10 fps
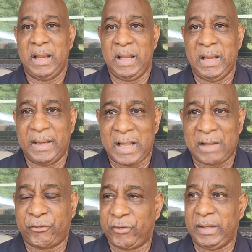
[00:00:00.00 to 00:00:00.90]
And I
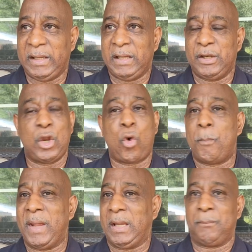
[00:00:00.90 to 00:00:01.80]
said, no,
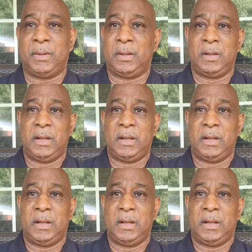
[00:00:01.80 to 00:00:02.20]
baby,